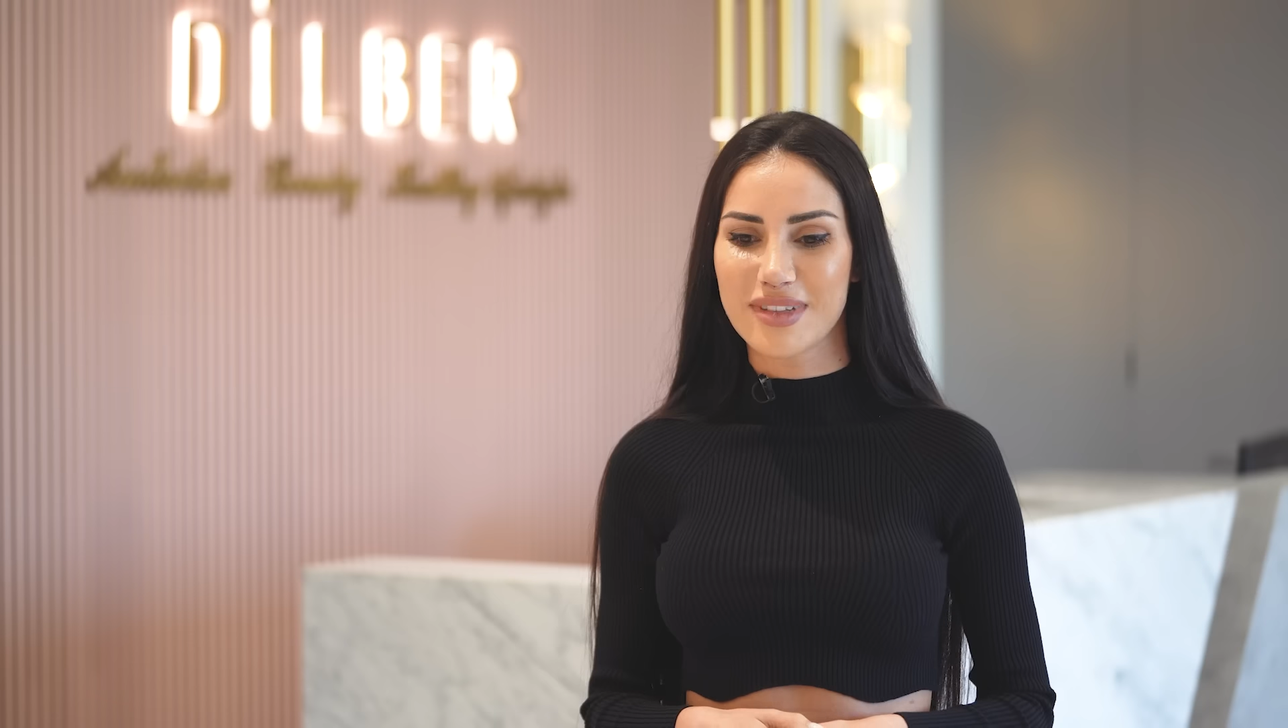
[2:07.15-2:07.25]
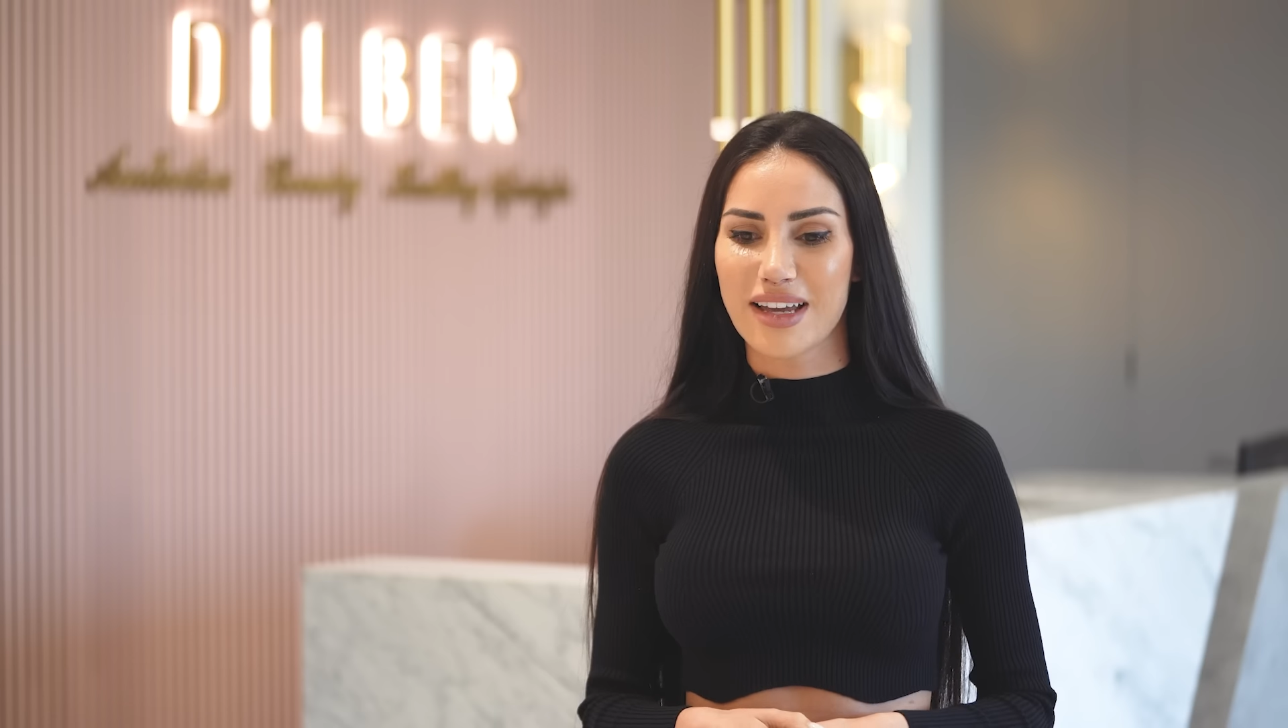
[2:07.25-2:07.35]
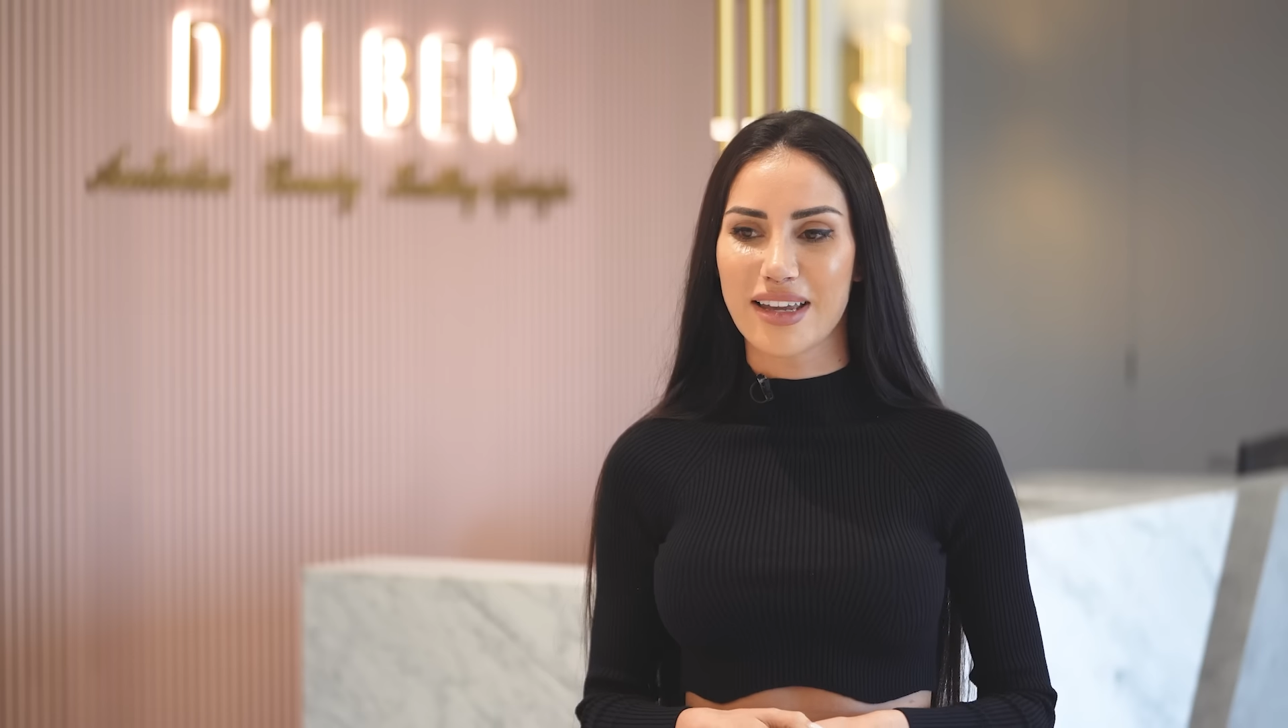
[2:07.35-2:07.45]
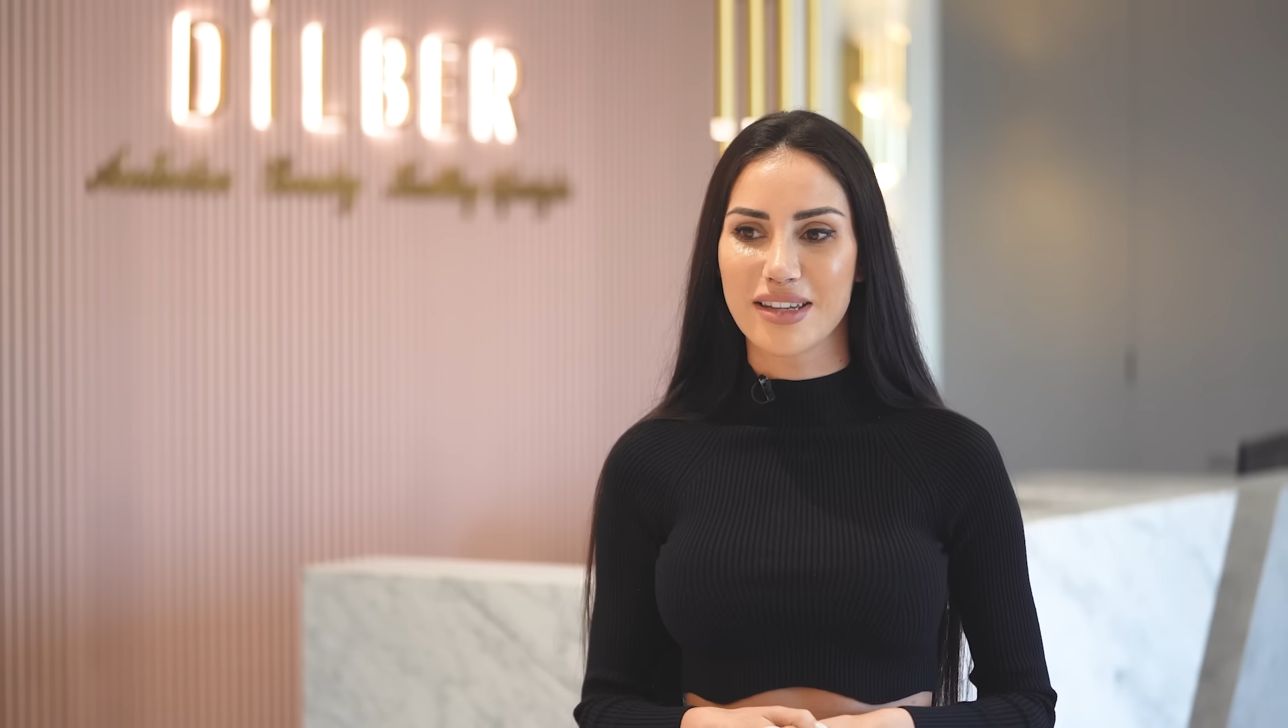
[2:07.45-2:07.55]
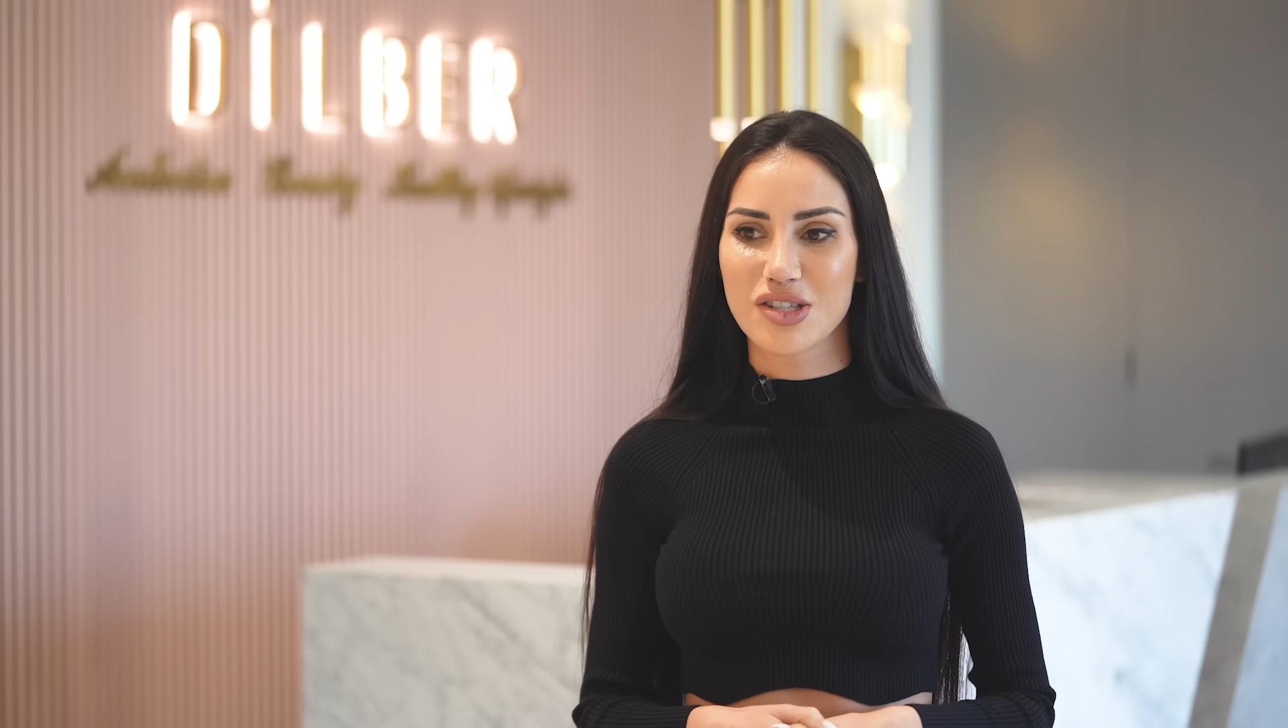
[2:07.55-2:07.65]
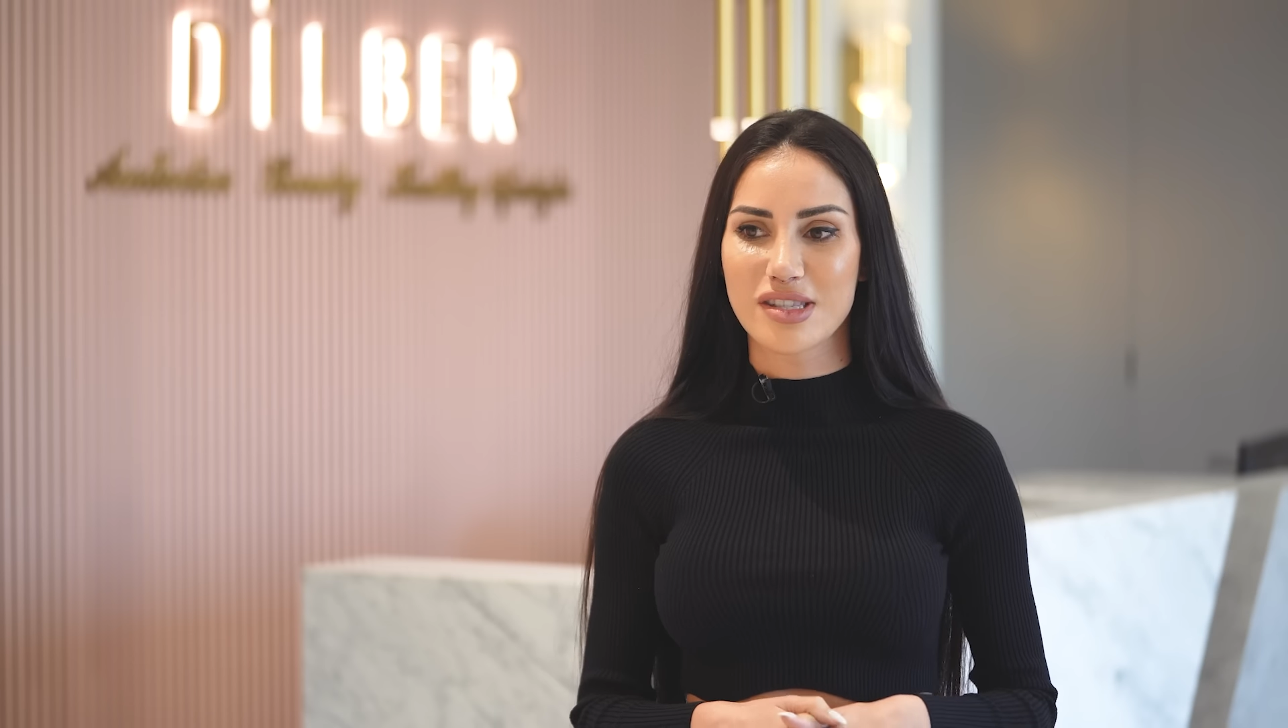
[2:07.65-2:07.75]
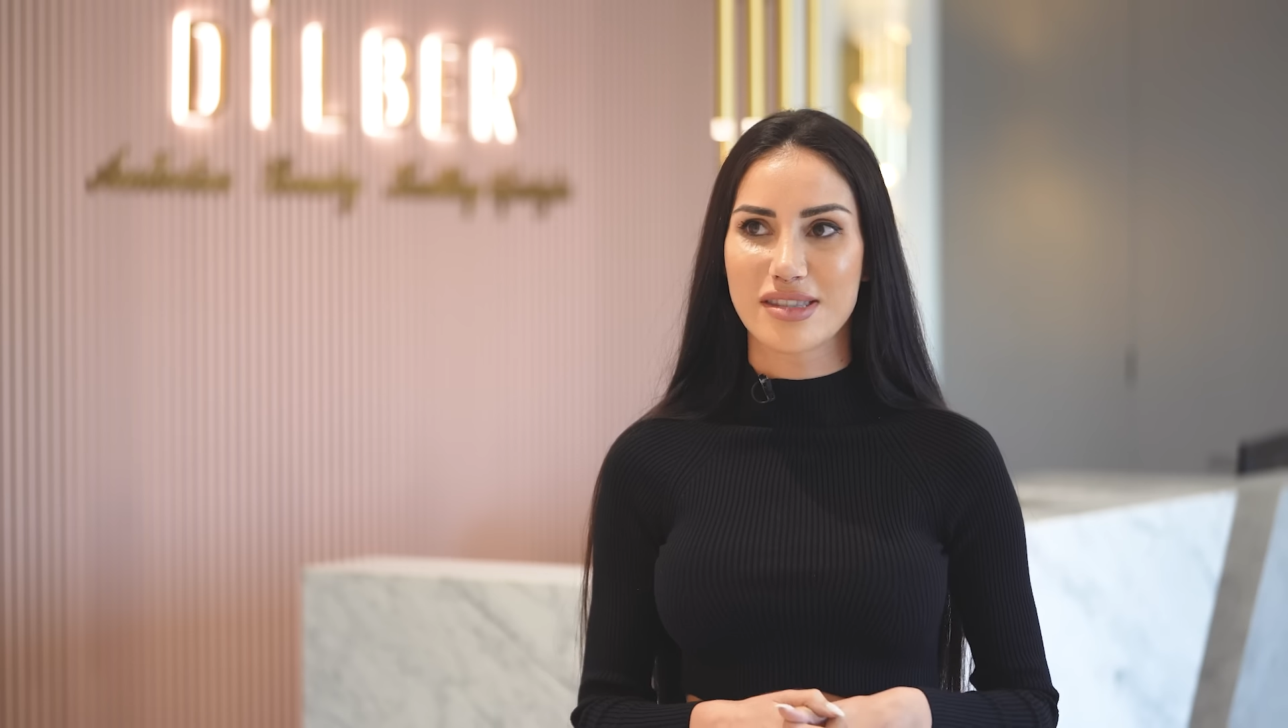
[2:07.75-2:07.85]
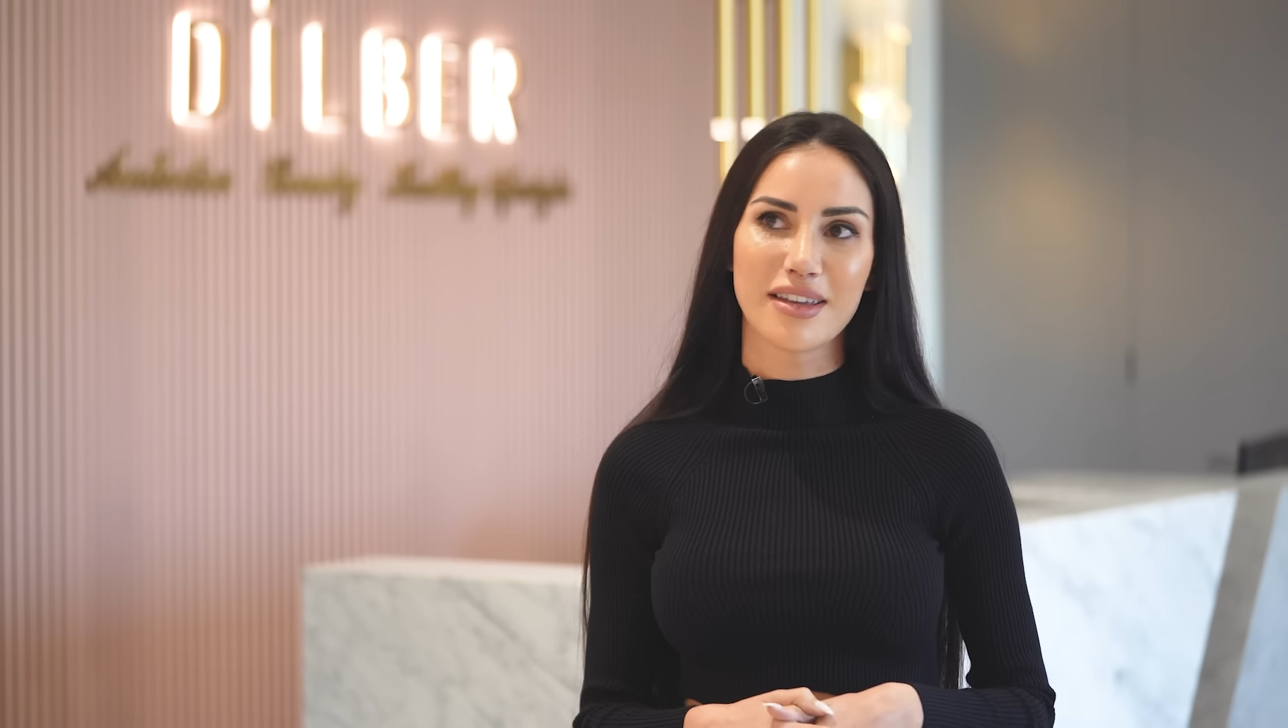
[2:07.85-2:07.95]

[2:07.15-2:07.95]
I just